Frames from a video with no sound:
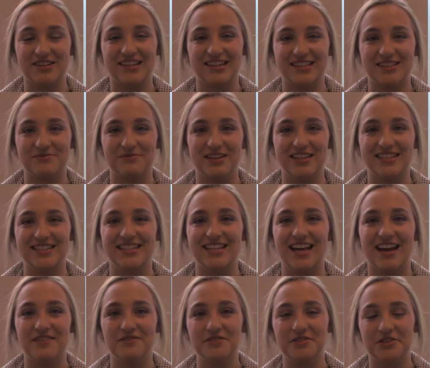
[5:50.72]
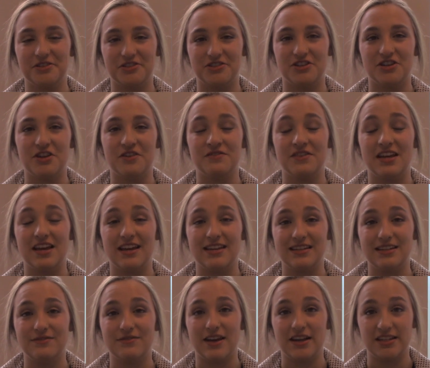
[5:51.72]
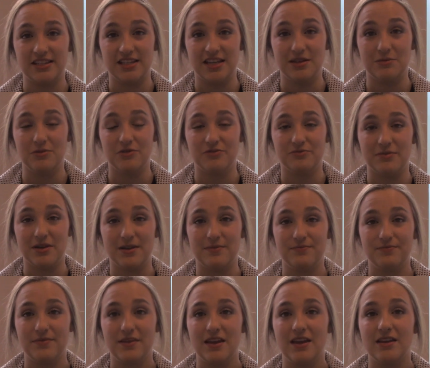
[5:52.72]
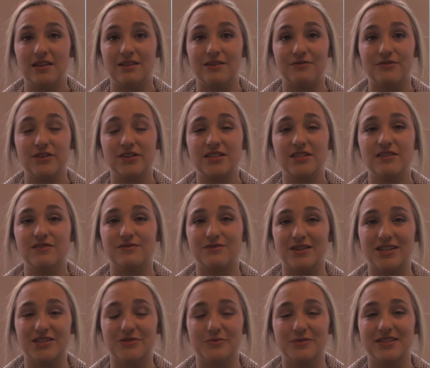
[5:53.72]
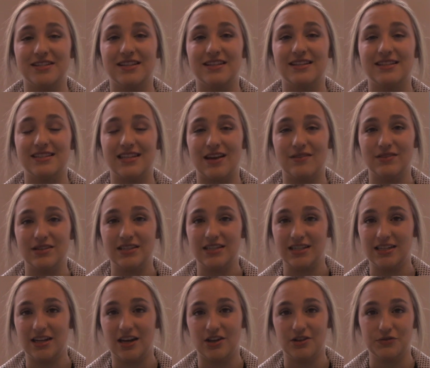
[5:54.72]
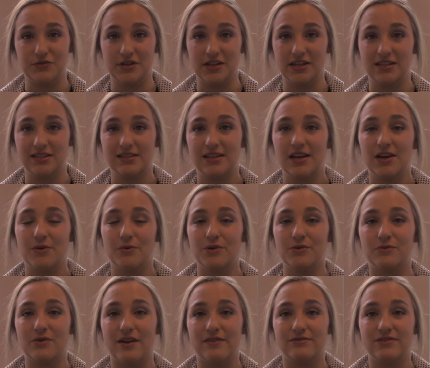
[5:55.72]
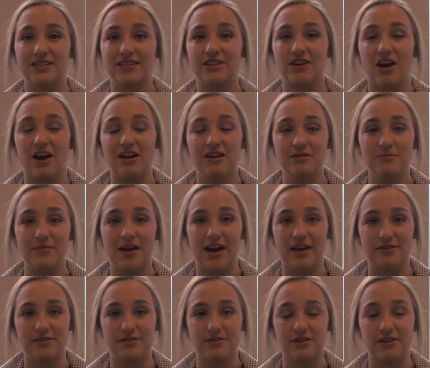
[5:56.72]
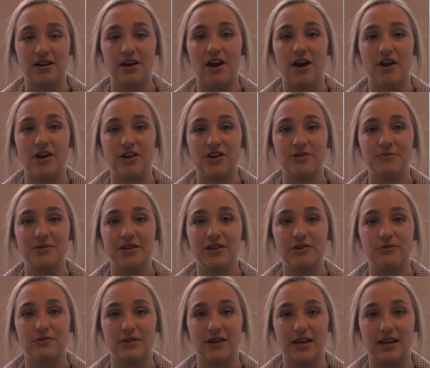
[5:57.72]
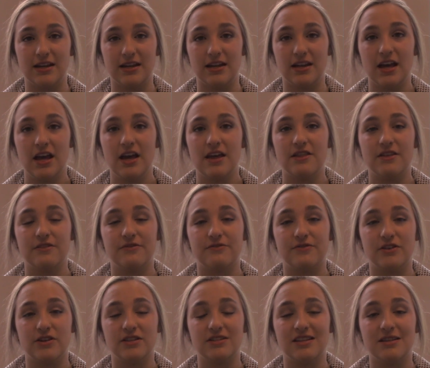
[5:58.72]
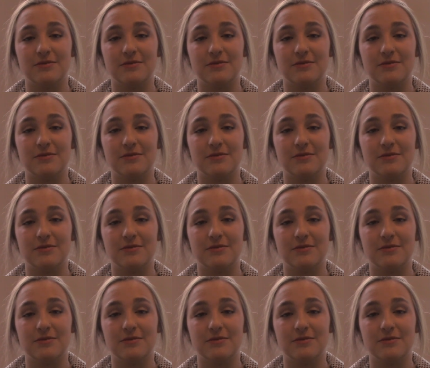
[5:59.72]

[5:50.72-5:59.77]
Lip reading: explains the evolution of the anti-vaccine movement, the first of which was in the 1700s, when Reverend Cotton Mather arguably created the first